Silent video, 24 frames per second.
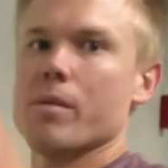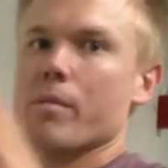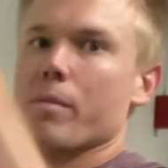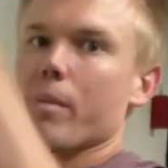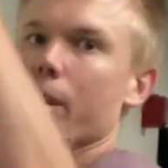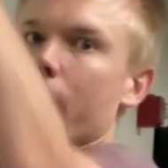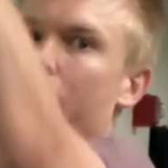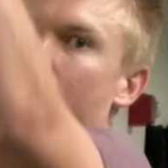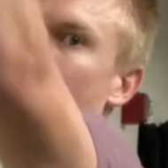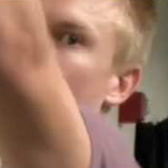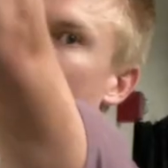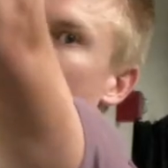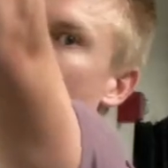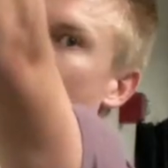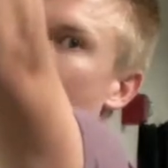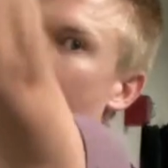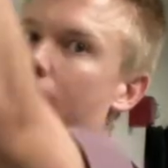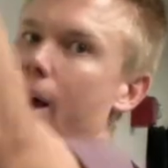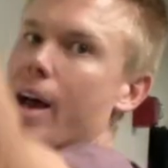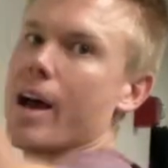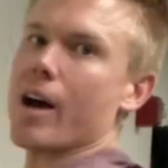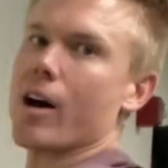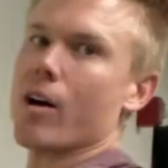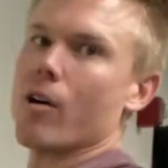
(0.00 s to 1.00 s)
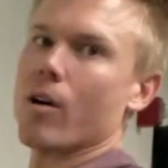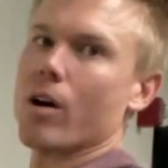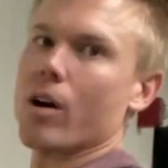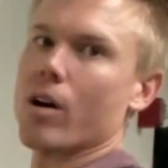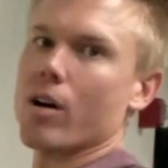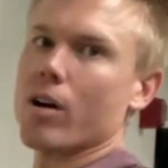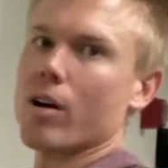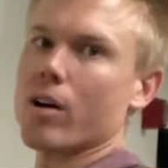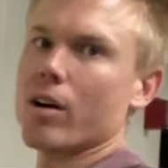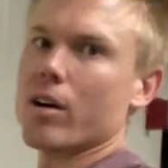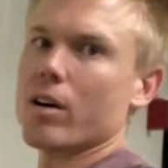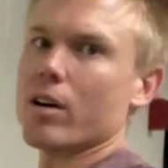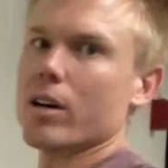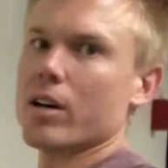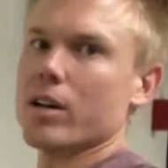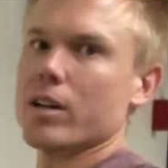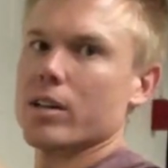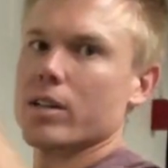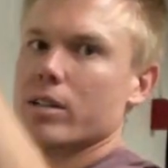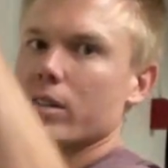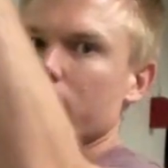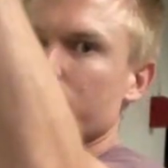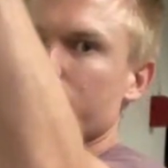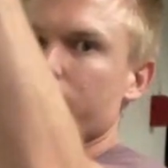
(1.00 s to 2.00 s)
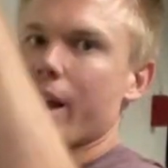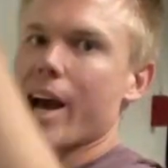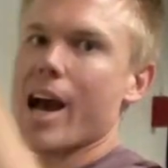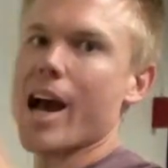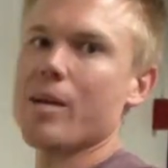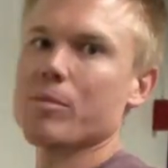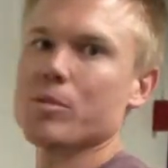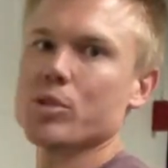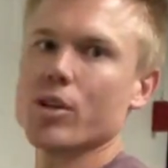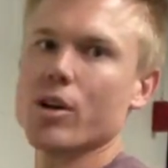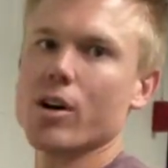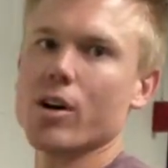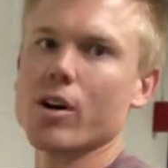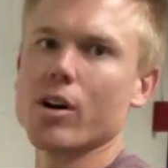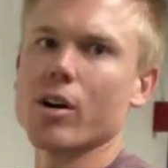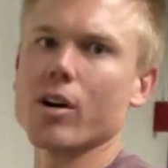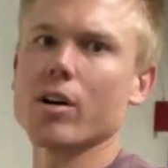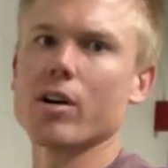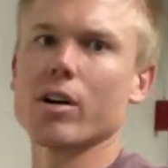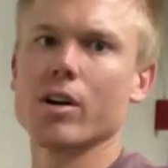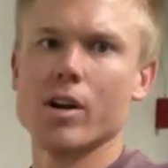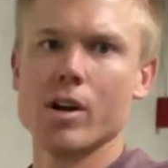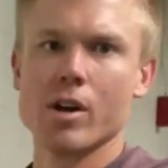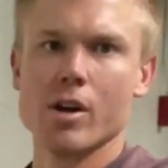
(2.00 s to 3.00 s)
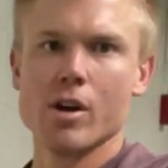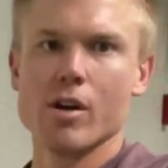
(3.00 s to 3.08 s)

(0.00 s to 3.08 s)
but on how our scaps are